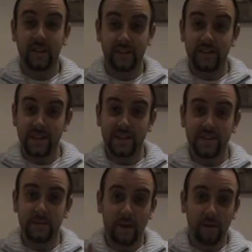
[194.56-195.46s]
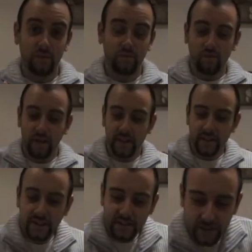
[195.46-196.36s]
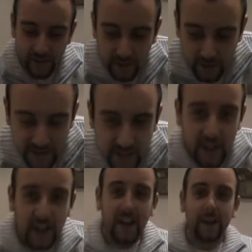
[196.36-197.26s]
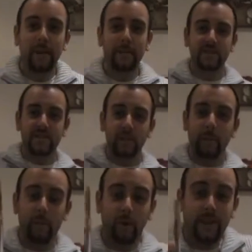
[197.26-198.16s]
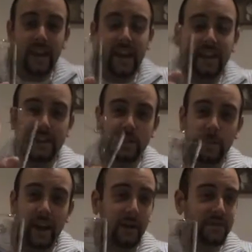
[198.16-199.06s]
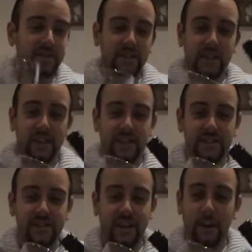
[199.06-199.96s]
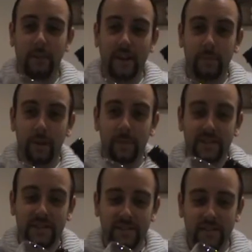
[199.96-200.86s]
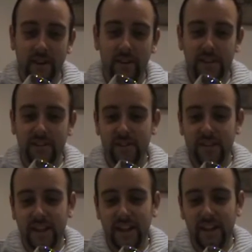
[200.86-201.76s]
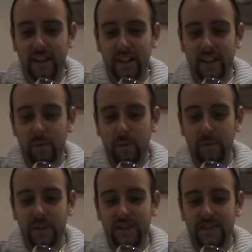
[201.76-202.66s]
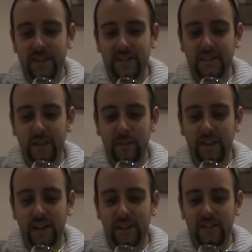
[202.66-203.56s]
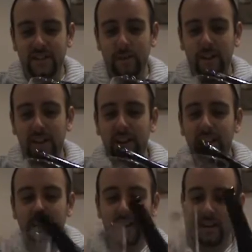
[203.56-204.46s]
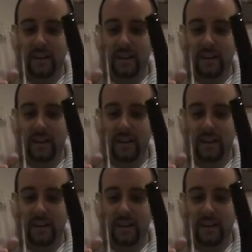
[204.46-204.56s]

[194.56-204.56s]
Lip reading: Does actually smell rather nice on the nose. I'm just going to be pouring a little bit out into the glass at the moment. So let's just get it poured out so you can see what the colour's going to be like.